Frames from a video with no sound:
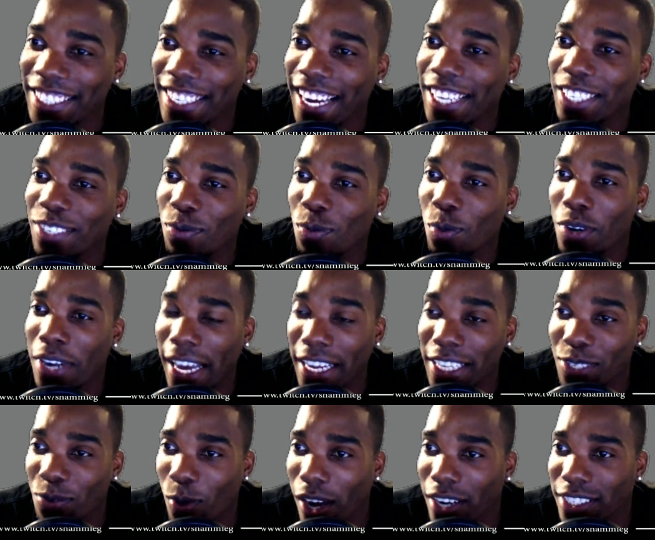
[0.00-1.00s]

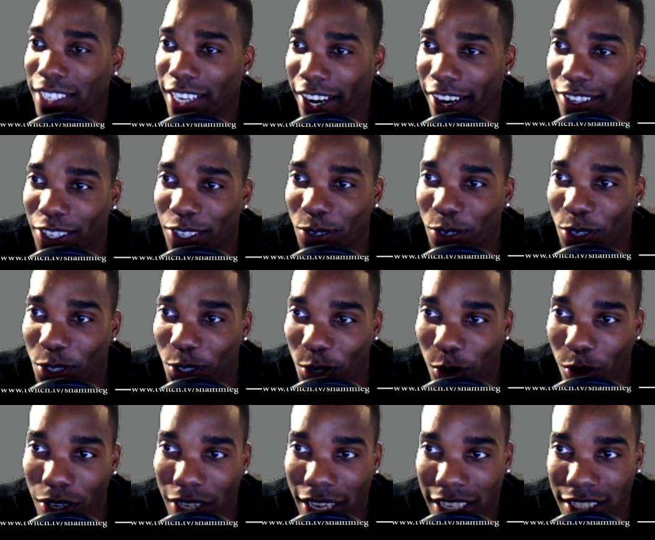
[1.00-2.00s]
Night's Watch character you
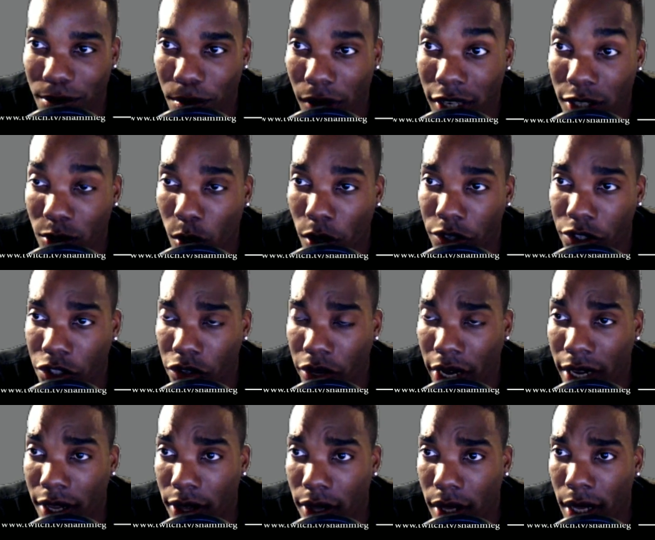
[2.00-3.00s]
control gets +1
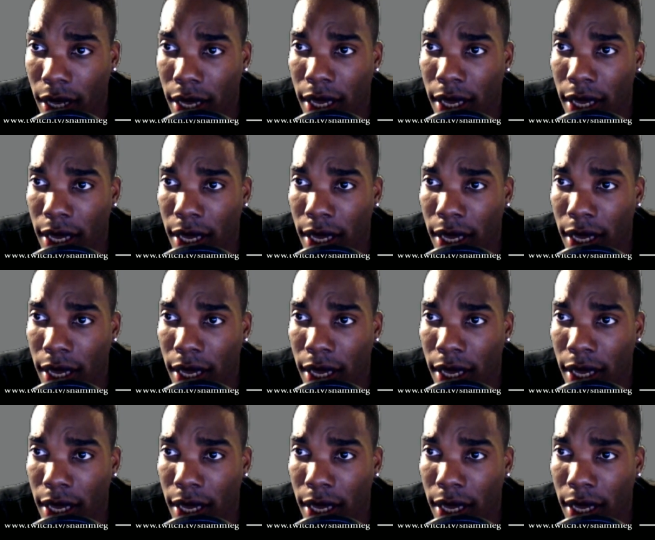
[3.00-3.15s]
strength.